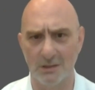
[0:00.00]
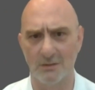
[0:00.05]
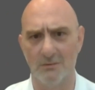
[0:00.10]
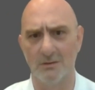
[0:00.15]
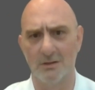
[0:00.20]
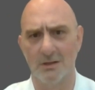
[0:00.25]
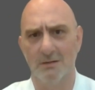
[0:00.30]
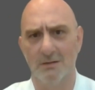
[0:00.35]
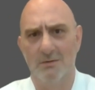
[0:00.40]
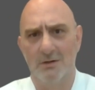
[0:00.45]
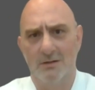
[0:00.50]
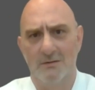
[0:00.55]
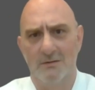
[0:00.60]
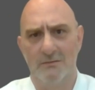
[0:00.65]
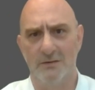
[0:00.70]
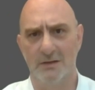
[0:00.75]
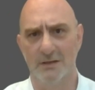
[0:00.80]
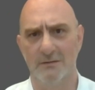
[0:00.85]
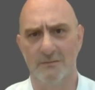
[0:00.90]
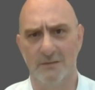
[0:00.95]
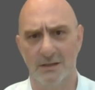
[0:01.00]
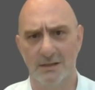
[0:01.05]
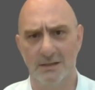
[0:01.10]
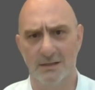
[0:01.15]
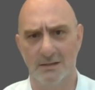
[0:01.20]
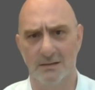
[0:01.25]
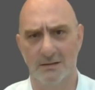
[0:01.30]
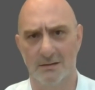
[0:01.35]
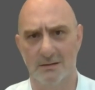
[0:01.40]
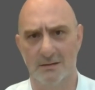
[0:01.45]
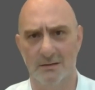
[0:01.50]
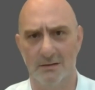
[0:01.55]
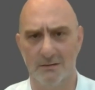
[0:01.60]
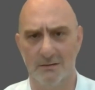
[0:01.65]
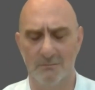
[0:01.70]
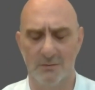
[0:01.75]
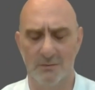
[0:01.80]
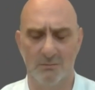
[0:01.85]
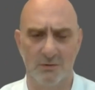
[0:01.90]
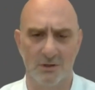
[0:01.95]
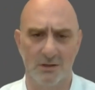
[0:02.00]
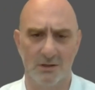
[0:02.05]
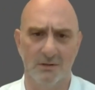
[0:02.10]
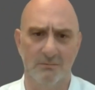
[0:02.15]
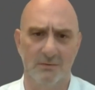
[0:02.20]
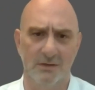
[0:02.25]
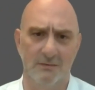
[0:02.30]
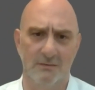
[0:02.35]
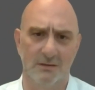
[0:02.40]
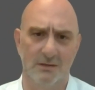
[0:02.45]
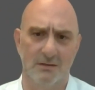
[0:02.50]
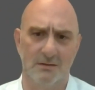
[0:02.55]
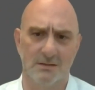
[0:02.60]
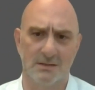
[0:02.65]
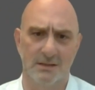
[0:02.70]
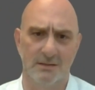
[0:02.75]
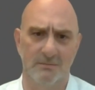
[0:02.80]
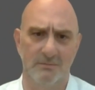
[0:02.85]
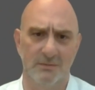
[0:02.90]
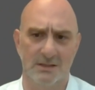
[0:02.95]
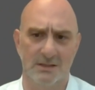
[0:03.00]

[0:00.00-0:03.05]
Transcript: will talk about faith later in probably the last